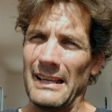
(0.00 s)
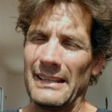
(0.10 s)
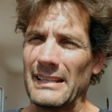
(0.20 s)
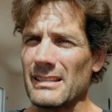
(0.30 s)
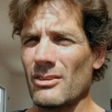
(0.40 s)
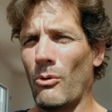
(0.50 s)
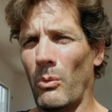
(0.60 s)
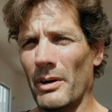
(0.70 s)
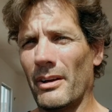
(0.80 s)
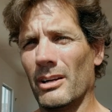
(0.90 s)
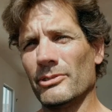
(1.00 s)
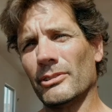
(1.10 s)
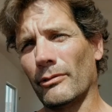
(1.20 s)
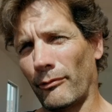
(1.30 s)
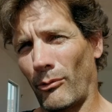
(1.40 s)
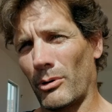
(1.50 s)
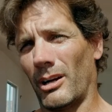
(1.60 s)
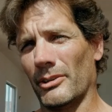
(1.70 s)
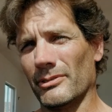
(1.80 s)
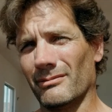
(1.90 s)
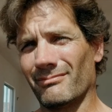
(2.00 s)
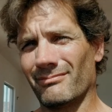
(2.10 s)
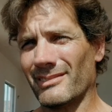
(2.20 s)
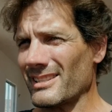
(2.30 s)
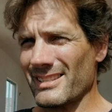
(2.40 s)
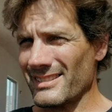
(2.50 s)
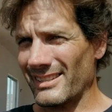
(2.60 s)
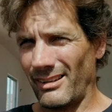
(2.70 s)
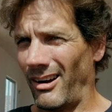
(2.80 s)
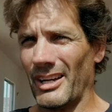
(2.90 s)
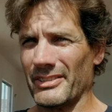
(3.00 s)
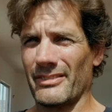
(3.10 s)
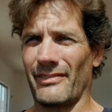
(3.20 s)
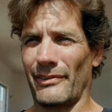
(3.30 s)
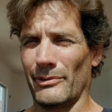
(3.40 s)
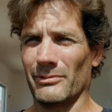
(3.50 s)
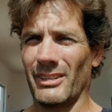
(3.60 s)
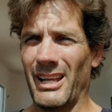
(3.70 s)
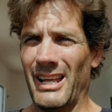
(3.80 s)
ISO 100 to 400. This is the honest truth.